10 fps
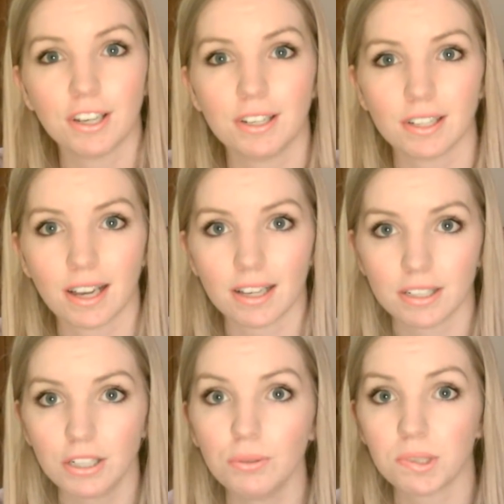and I
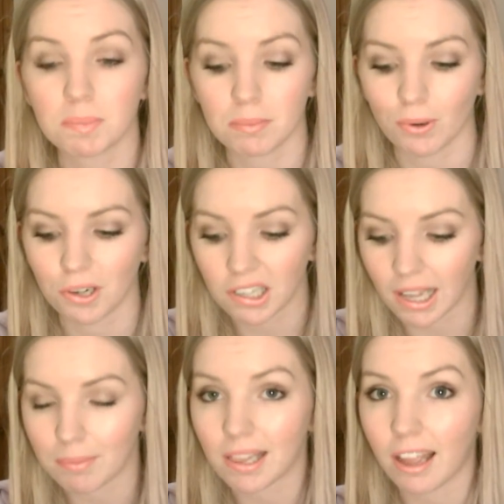can use a bit more colour
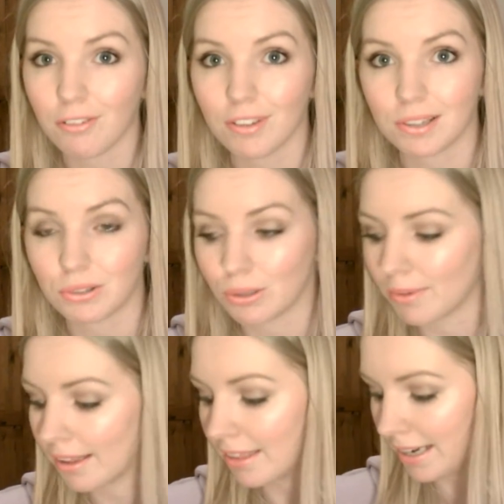in my life in
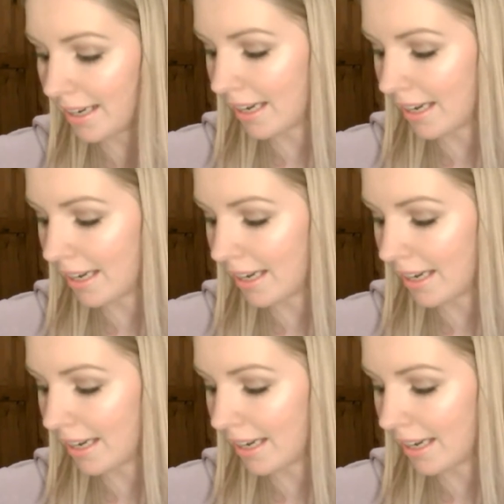summer than I